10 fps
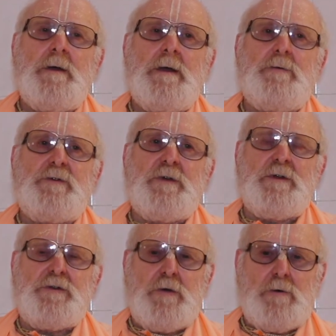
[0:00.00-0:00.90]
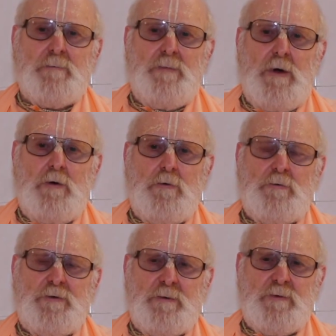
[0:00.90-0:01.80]
he was in a certain
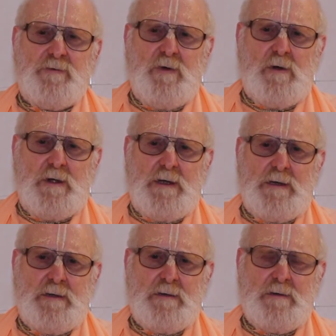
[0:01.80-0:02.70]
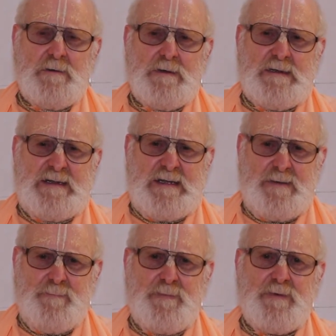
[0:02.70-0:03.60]
pose. He was very
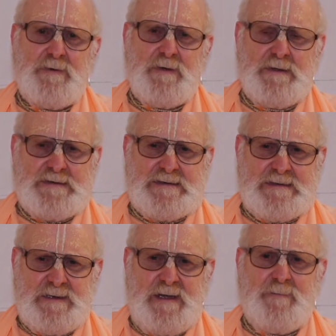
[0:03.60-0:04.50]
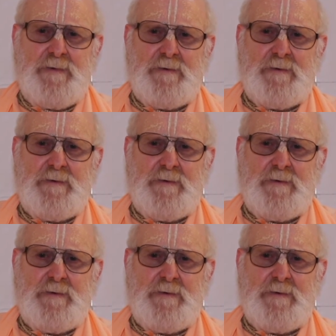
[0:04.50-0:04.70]
deep in sleep.